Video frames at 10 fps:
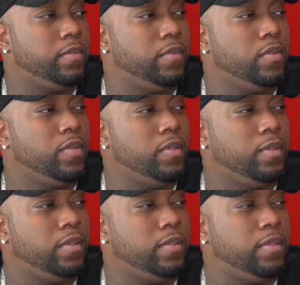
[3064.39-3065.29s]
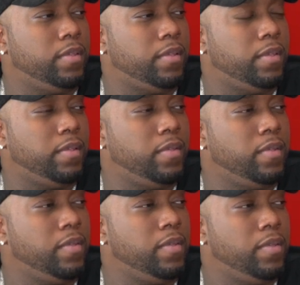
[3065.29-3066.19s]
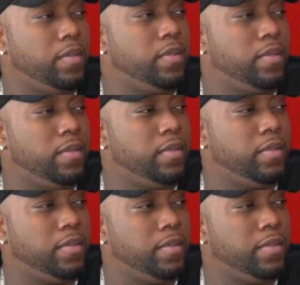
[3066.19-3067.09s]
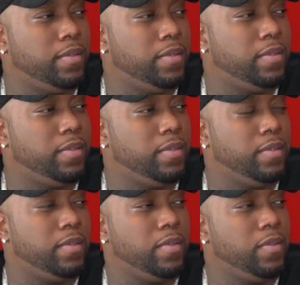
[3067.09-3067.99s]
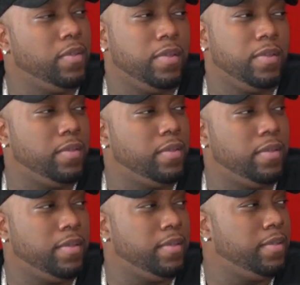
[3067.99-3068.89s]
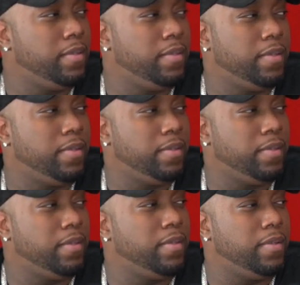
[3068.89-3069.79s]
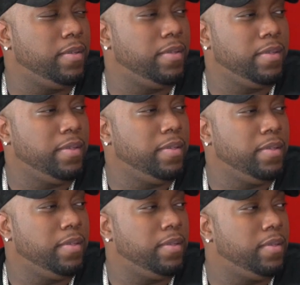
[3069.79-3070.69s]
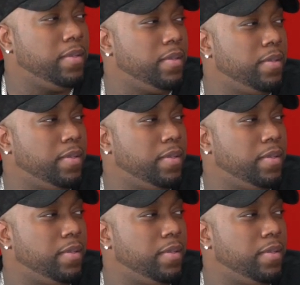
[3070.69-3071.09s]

[no speech]